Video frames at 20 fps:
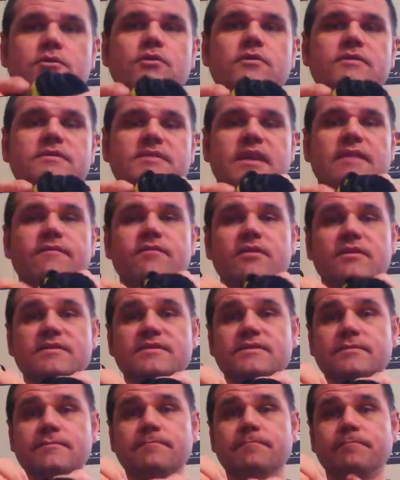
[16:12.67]
save
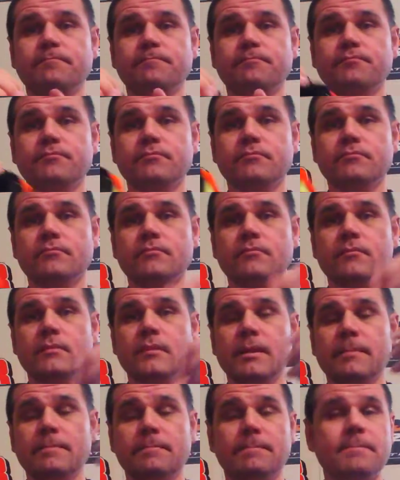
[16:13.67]
us.
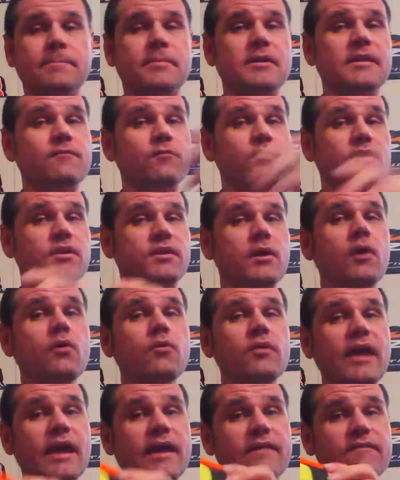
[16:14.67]
But if we don't
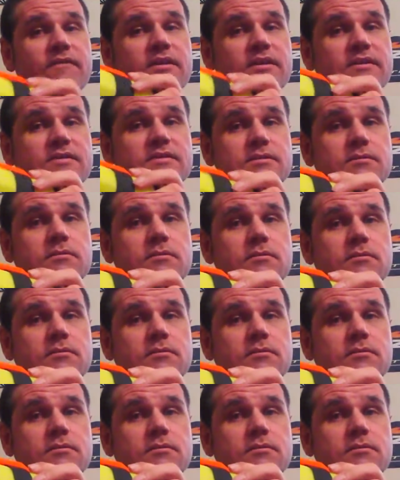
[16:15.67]
have this,